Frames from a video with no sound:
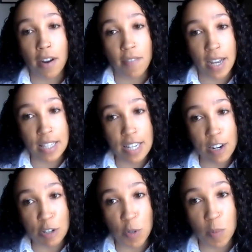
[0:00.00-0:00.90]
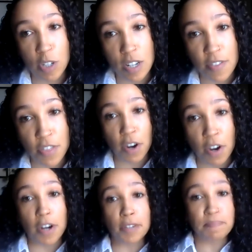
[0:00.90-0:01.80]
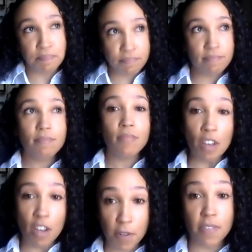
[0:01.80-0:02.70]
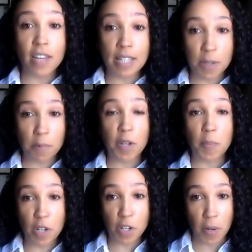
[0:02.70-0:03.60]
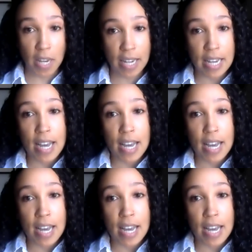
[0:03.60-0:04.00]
and vaccine distribution, there are a few things that we can be doing.